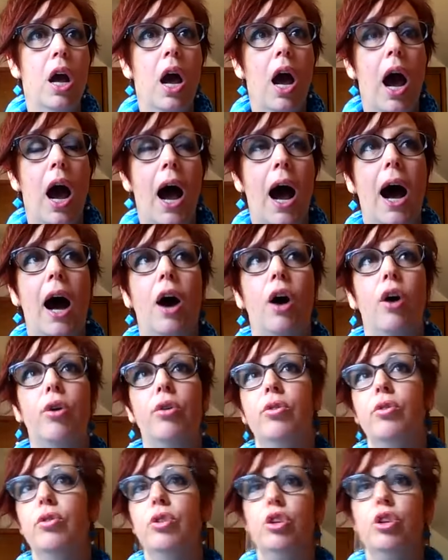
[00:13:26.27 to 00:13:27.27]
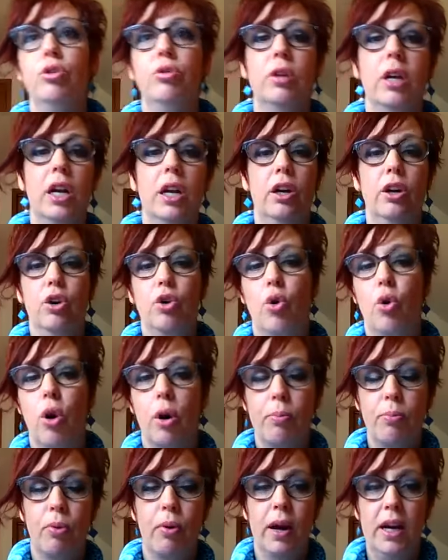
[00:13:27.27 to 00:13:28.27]
how you can
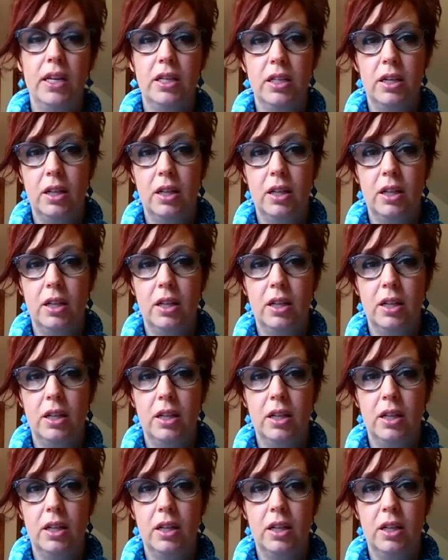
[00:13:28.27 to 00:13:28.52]
incorporate